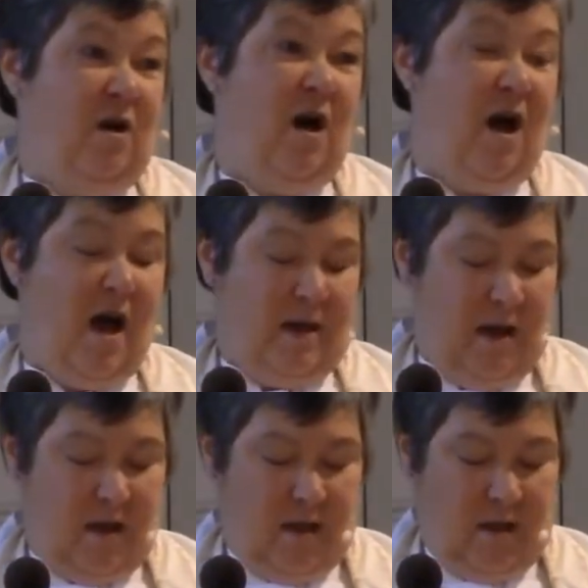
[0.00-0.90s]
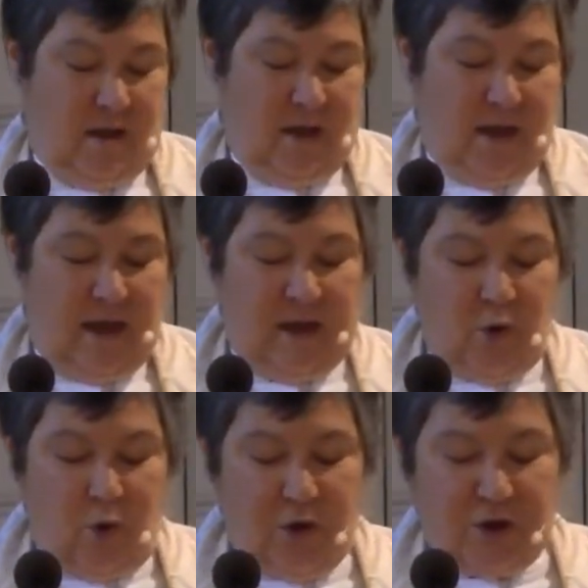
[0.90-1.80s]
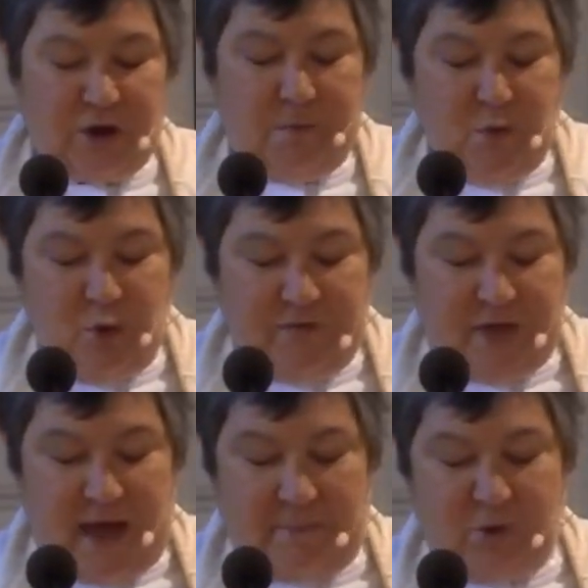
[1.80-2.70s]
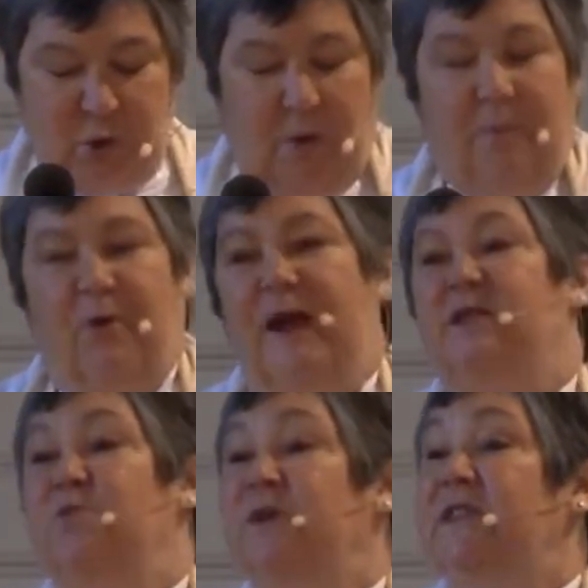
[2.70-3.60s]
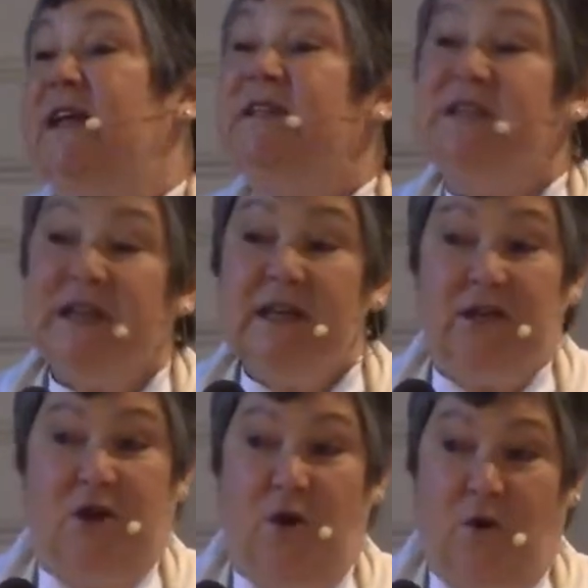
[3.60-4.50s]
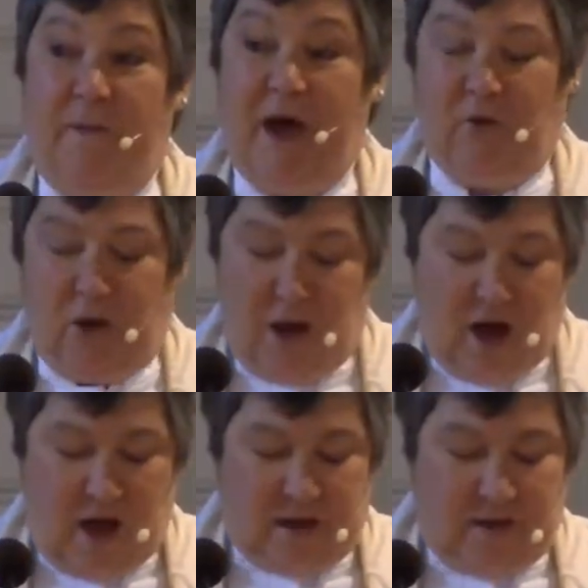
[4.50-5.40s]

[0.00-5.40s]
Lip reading: God in order to move them to embrace what they didn't know about God.